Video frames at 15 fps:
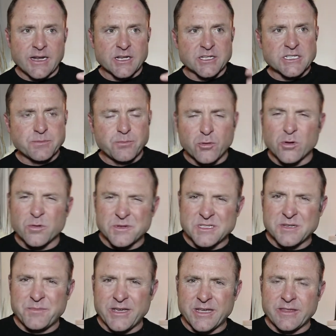Sport was
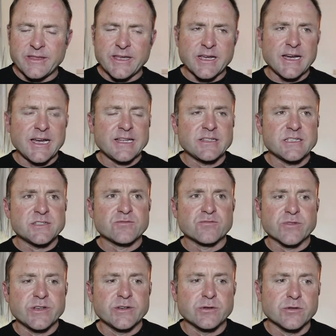a big thing. I had this
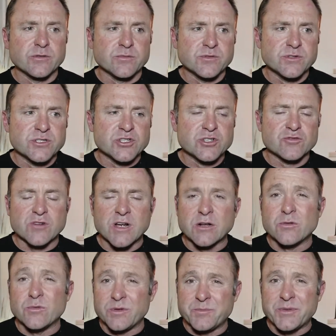real
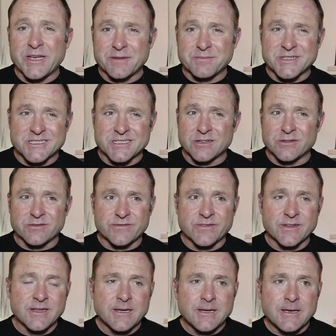struggle with being myself.
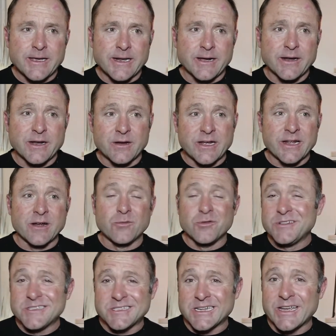And I
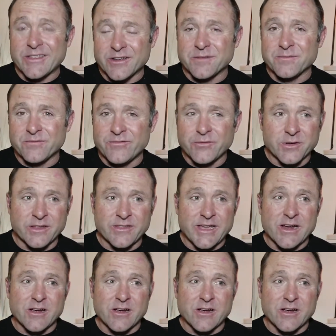wouldn't say that I'm fully there.